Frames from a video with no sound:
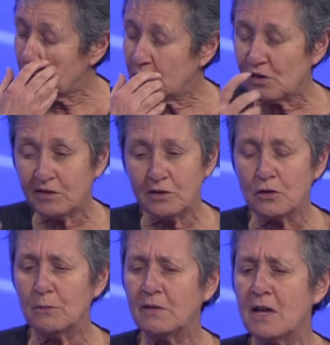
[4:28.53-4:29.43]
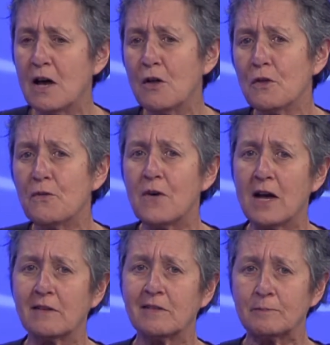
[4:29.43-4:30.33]
just in terms of the health
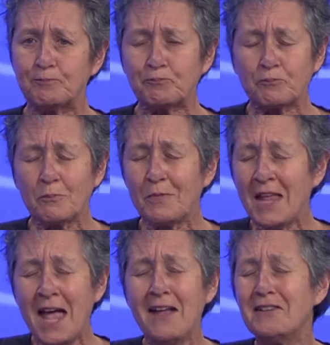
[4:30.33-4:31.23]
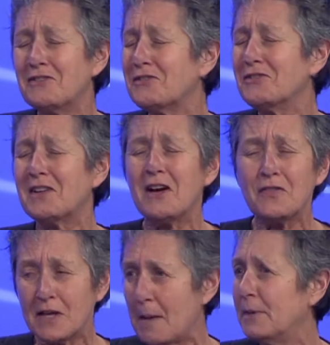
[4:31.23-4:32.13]
effects, as it turns out,
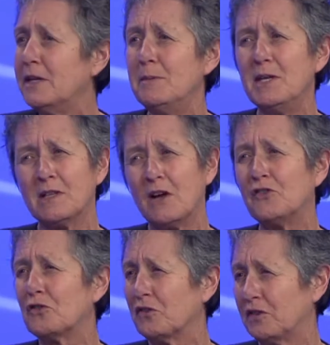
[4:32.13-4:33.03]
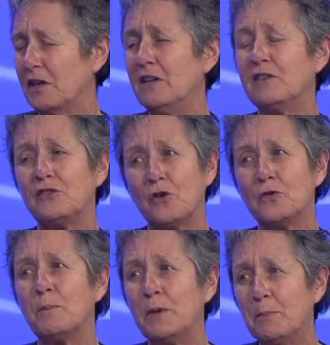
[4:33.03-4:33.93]
the epidemiological studies show
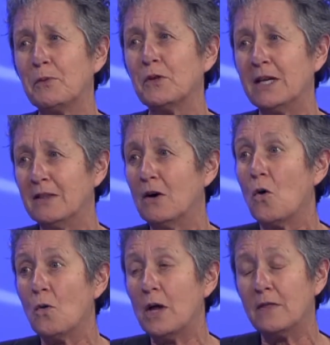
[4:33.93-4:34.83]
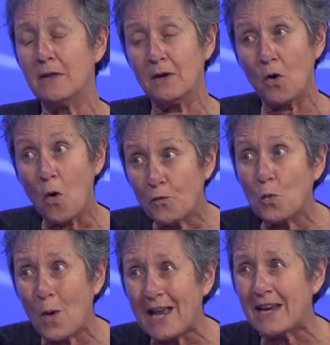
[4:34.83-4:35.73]
that people in the
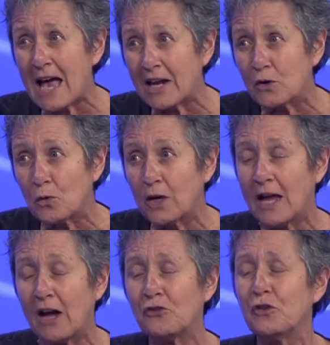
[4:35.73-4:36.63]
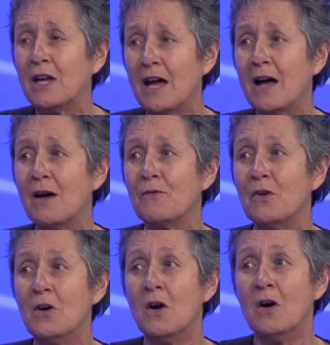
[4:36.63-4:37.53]
overweight category actually have
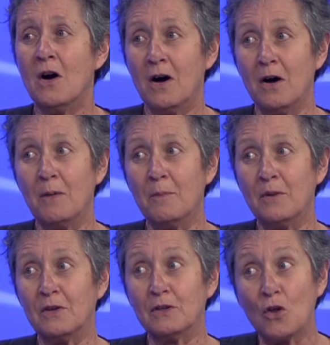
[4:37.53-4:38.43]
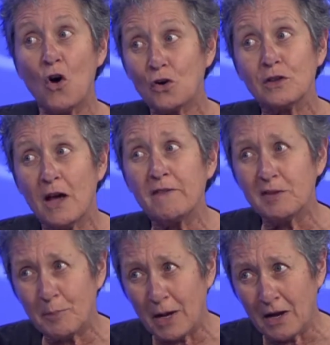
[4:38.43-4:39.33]
longer
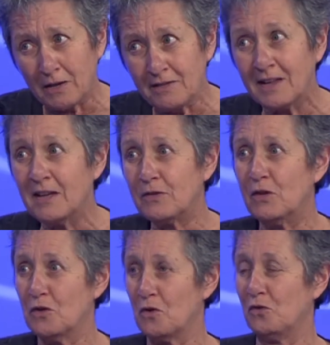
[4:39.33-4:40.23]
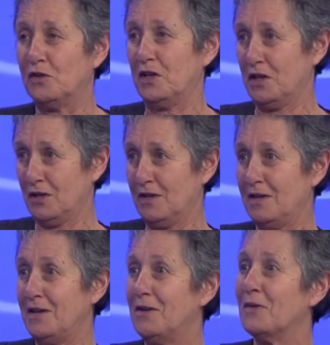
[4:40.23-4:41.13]
lifespans than those in
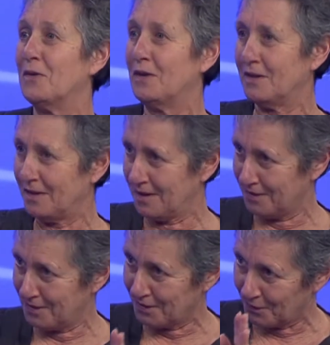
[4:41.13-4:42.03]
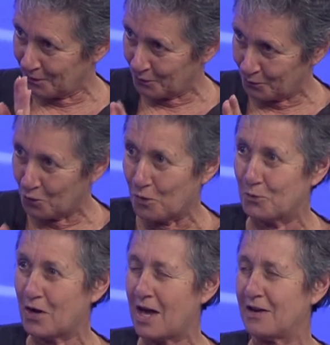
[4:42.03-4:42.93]
the
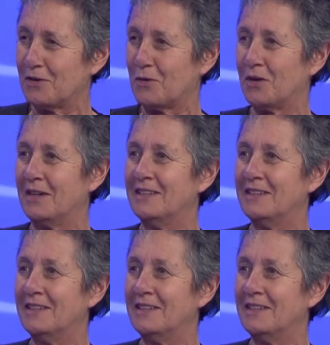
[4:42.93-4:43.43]
normal category.